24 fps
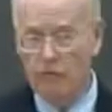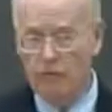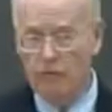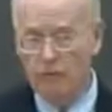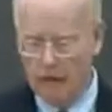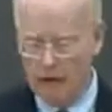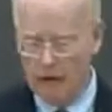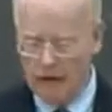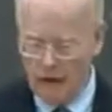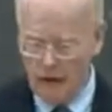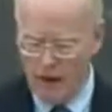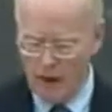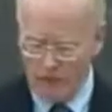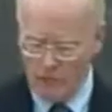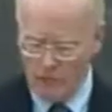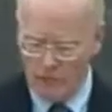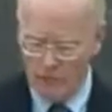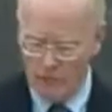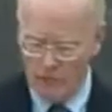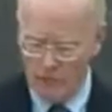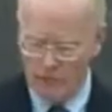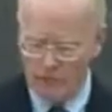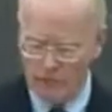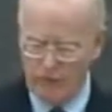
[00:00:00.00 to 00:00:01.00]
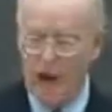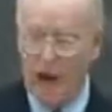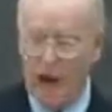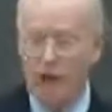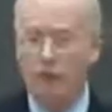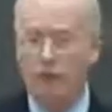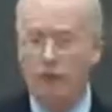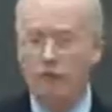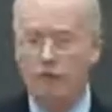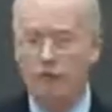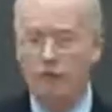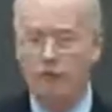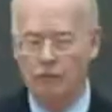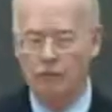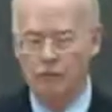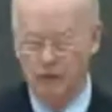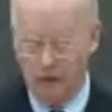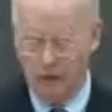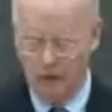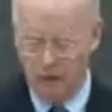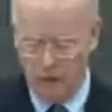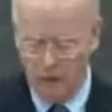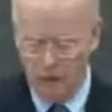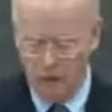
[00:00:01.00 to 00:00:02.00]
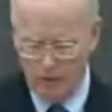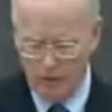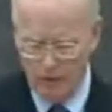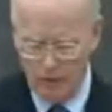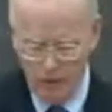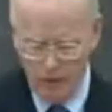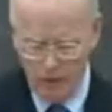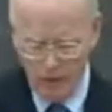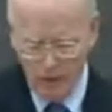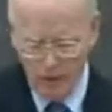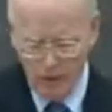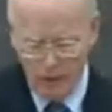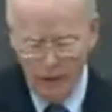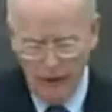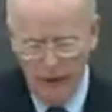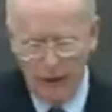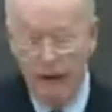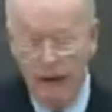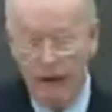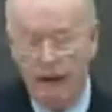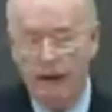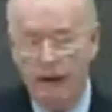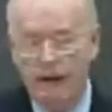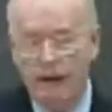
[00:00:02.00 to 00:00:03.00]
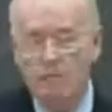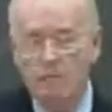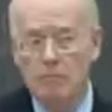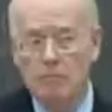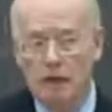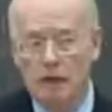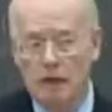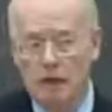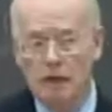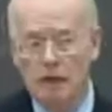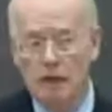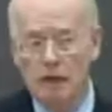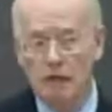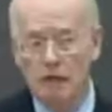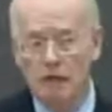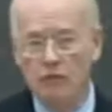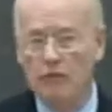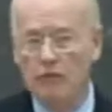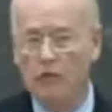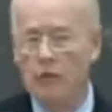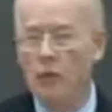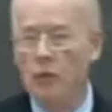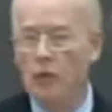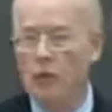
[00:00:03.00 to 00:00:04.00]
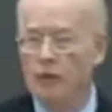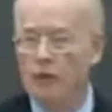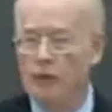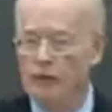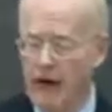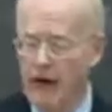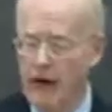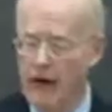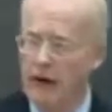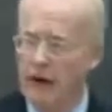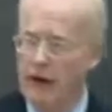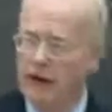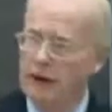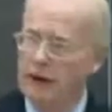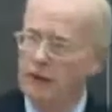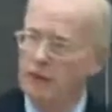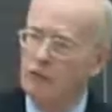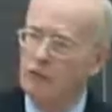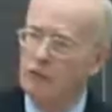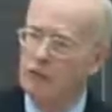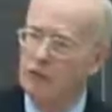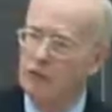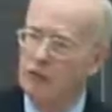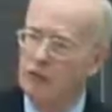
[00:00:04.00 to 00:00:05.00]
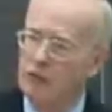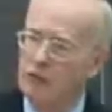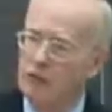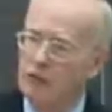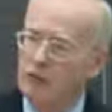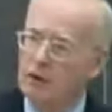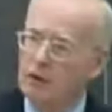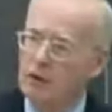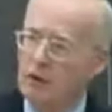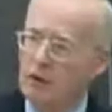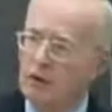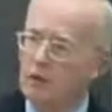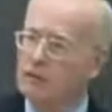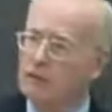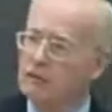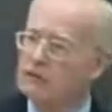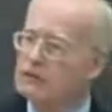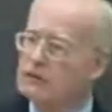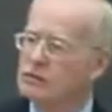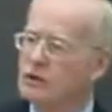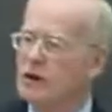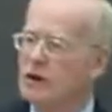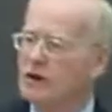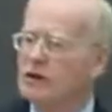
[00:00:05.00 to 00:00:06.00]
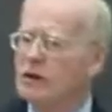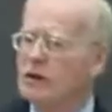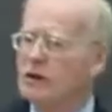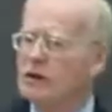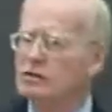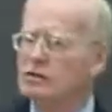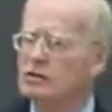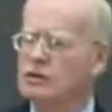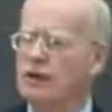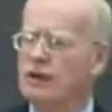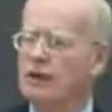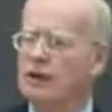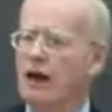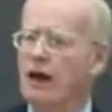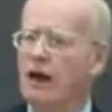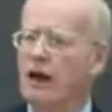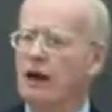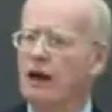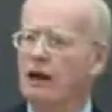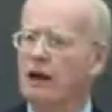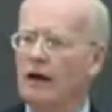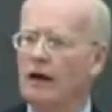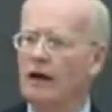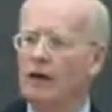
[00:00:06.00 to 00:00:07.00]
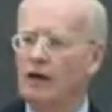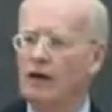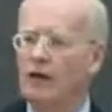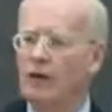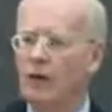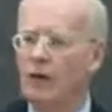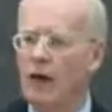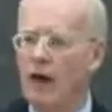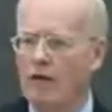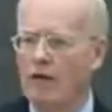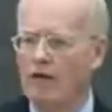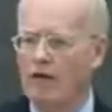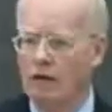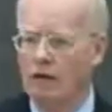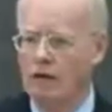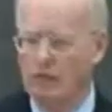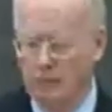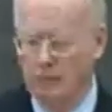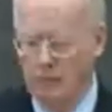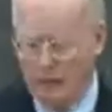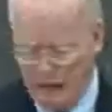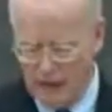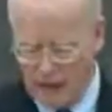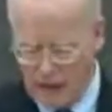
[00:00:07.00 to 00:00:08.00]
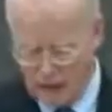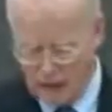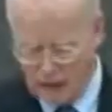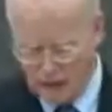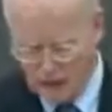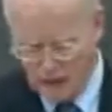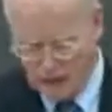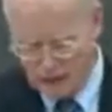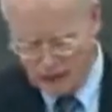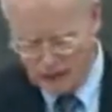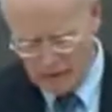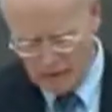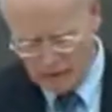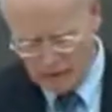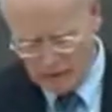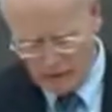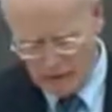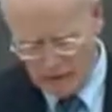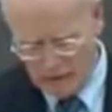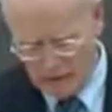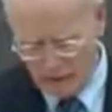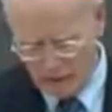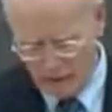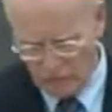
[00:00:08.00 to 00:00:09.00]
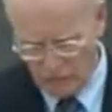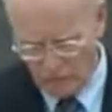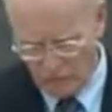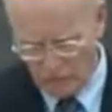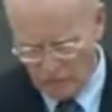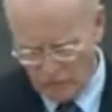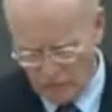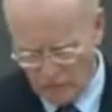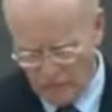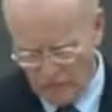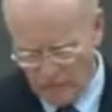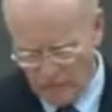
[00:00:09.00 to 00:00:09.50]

killing hundreds of thousands of people and letting millions more die every year because of starvation and other poverty-related diseases.